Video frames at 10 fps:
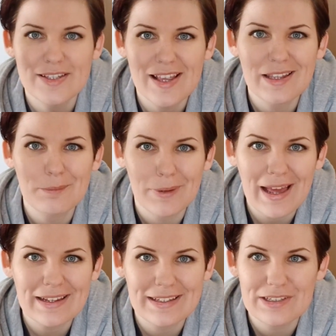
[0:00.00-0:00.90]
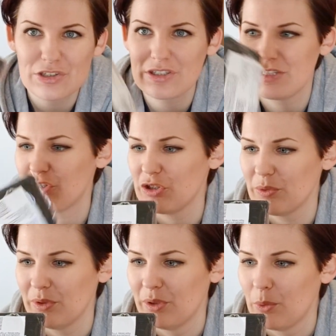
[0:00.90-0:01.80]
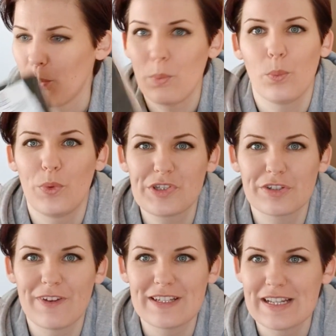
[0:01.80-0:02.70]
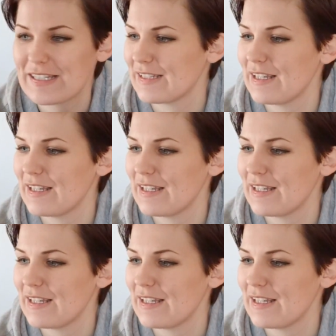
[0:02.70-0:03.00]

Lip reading: selling black kitchen tissue, which is fantastic.